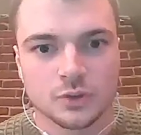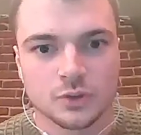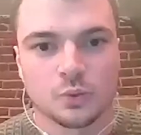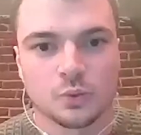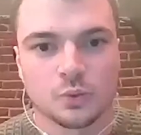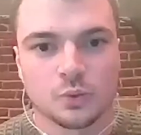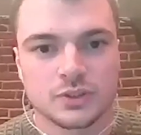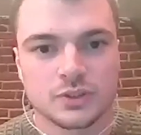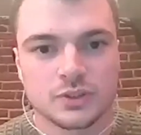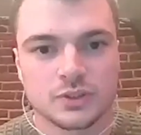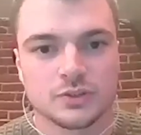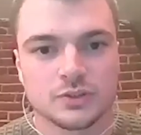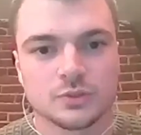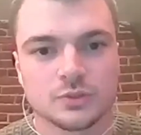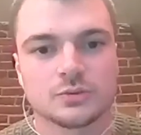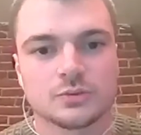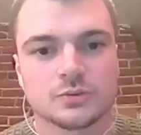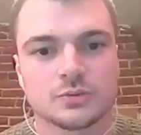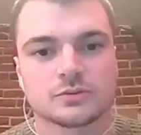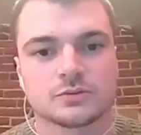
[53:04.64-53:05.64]
you want to
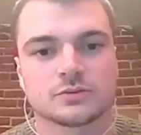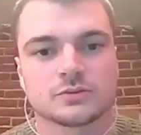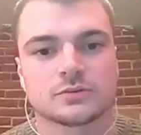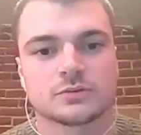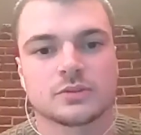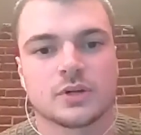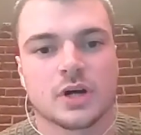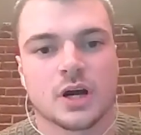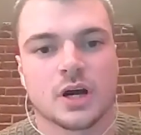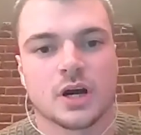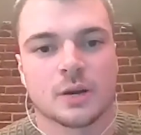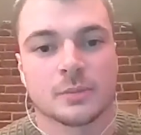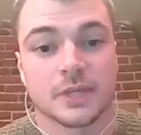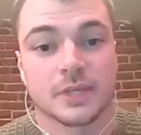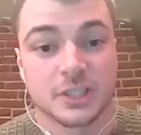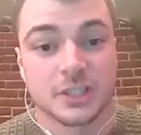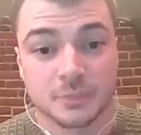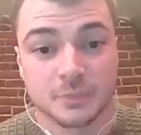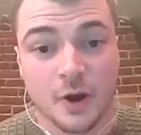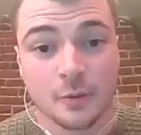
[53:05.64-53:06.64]
do,
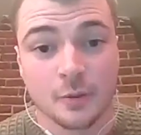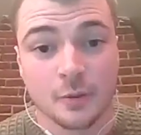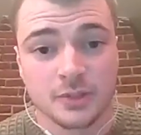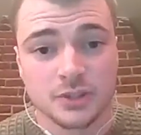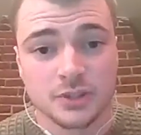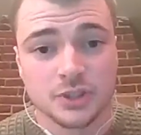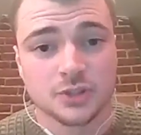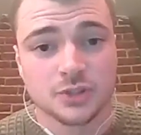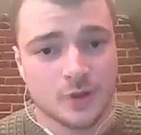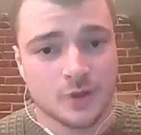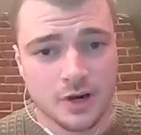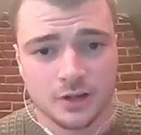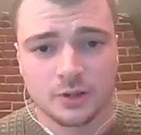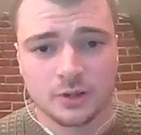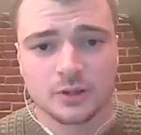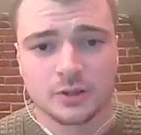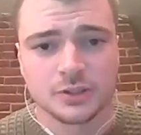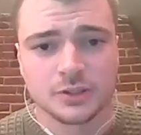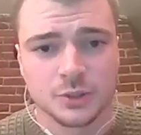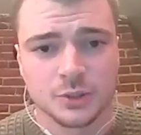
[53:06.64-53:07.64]
experiment, try a
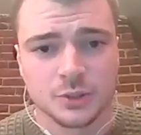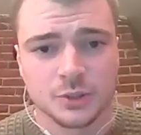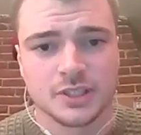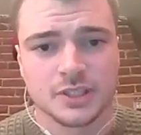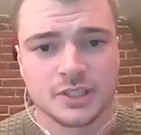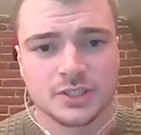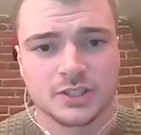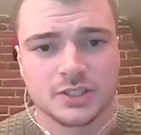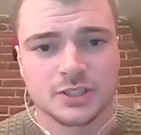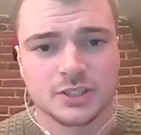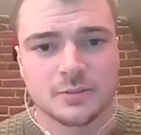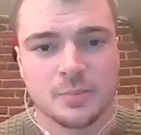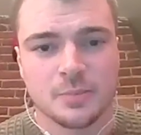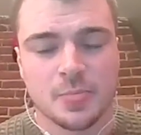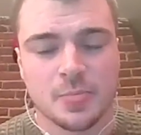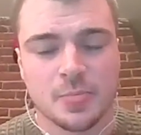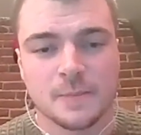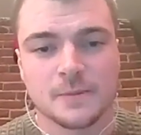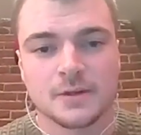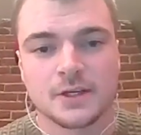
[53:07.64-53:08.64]
lot of new things.
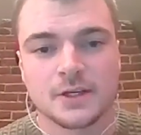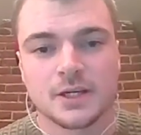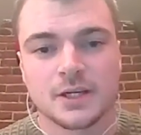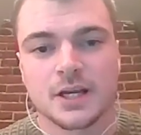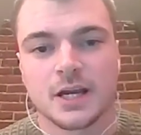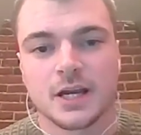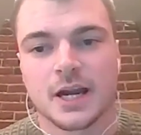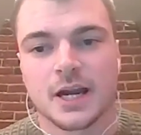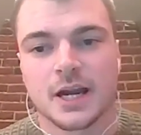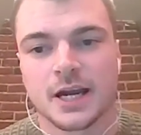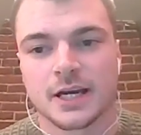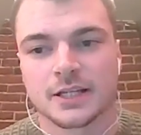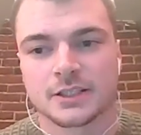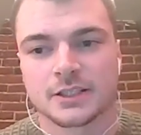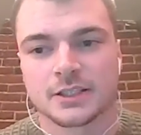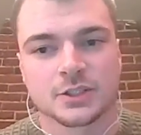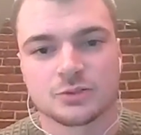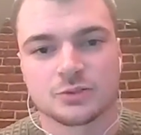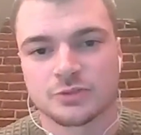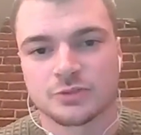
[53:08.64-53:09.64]
And
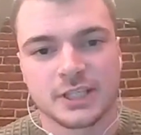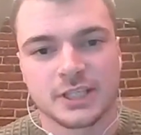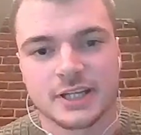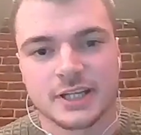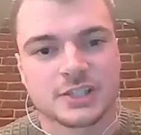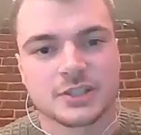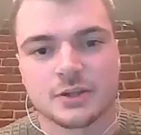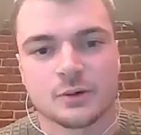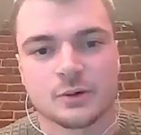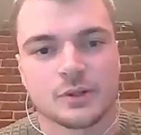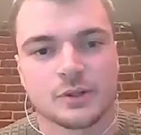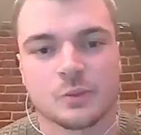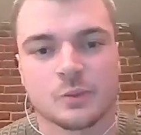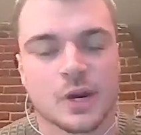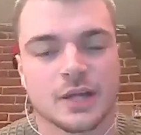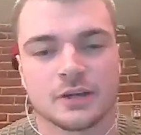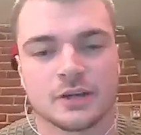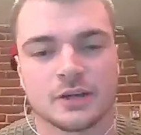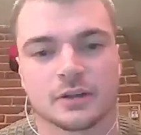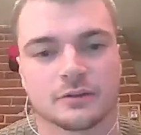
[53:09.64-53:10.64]
because really that's the only
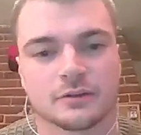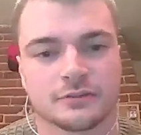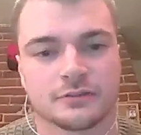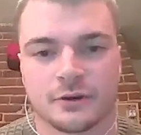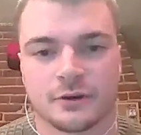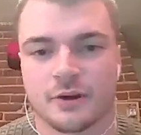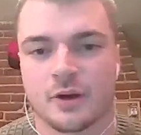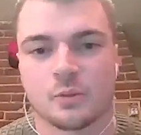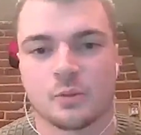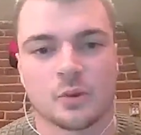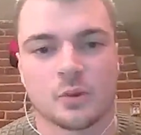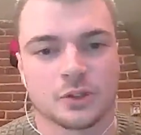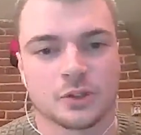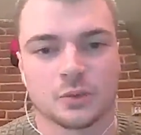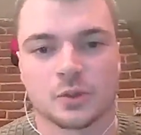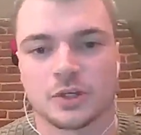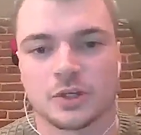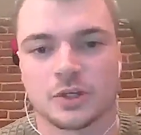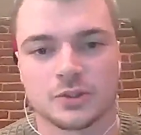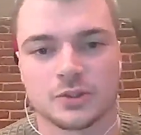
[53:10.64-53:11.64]
way you're going to figure out
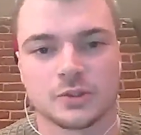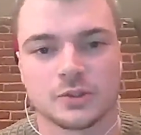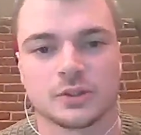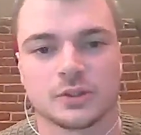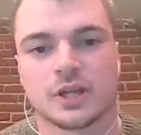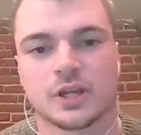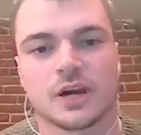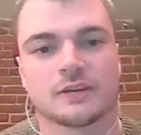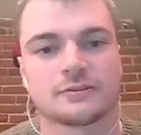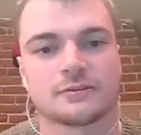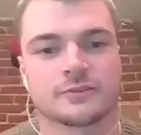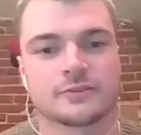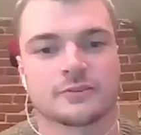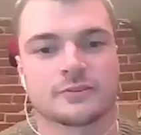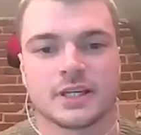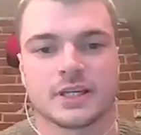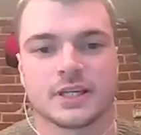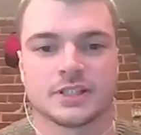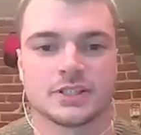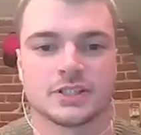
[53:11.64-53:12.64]
what you want to do in life,
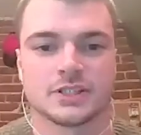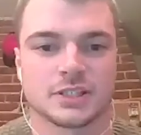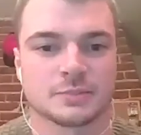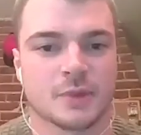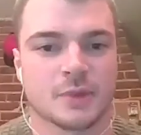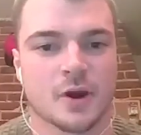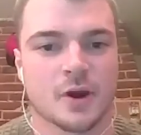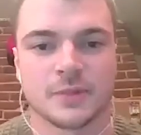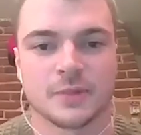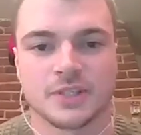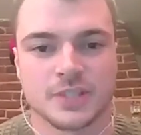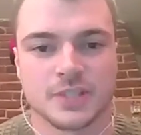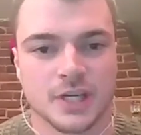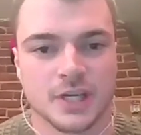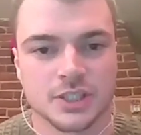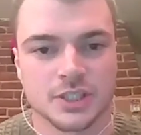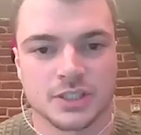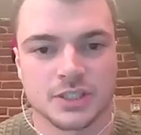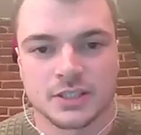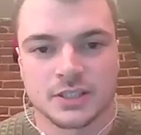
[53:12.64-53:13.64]
right, is
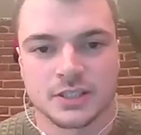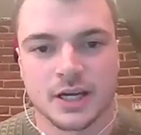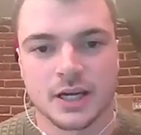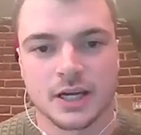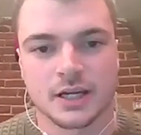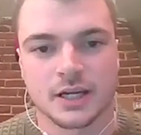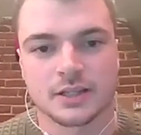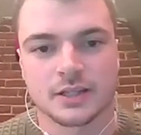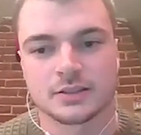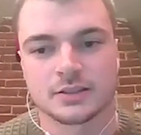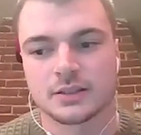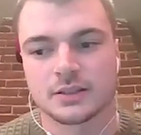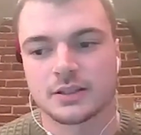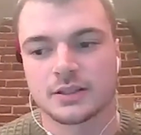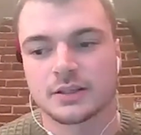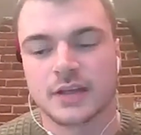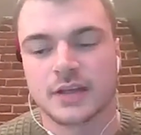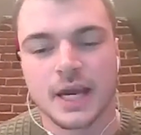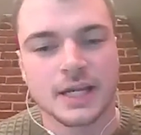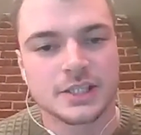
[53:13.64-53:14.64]
experimentation. And
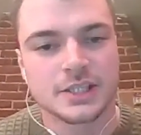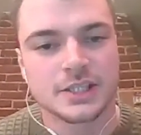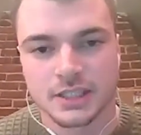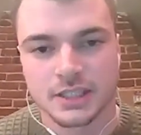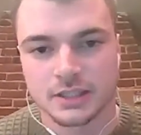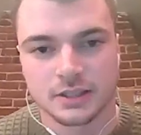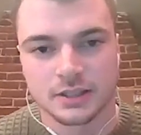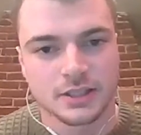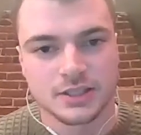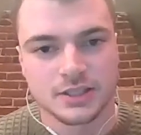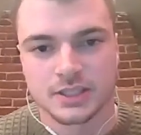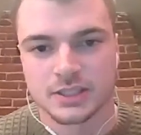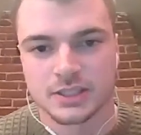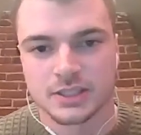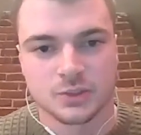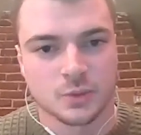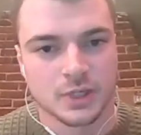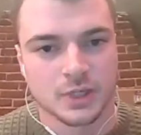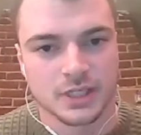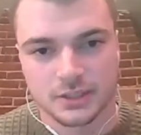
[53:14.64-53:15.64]
18, 19,
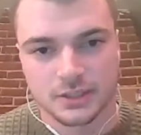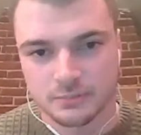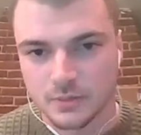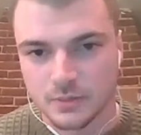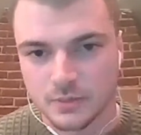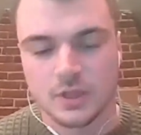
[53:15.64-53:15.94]
20,